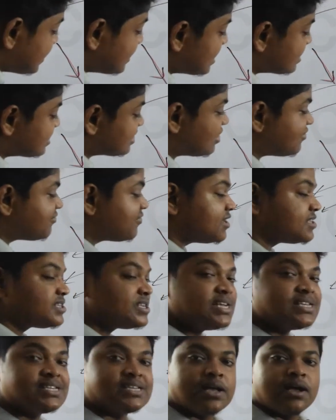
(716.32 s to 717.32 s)
the surface
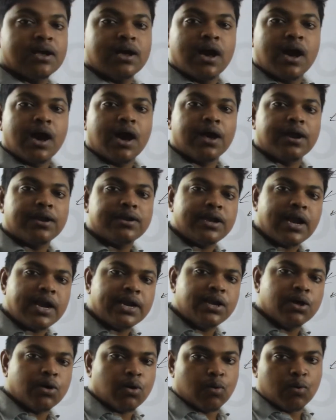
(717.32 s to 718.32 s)
is
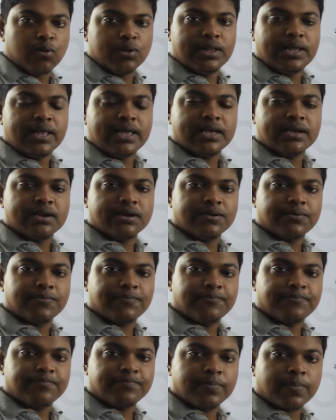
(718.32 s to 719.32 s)
red only here.
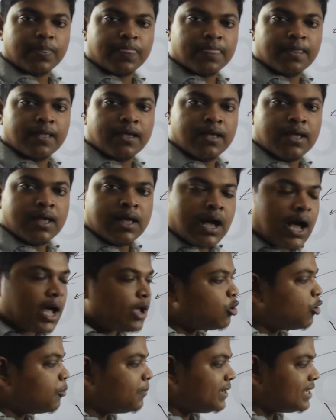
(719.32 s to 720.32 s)
I
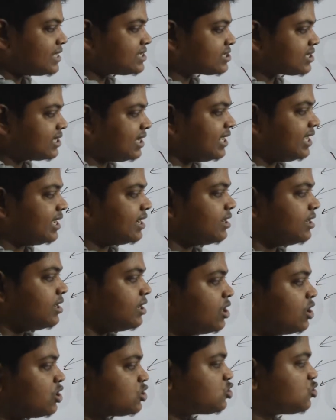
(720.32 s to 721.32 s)
hope it is clear.
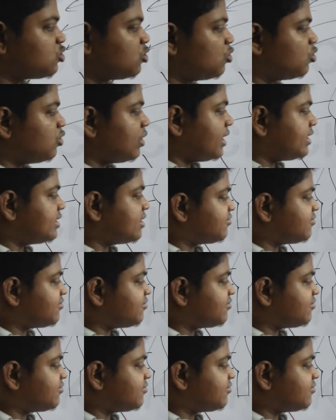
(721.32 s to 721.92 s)
So in the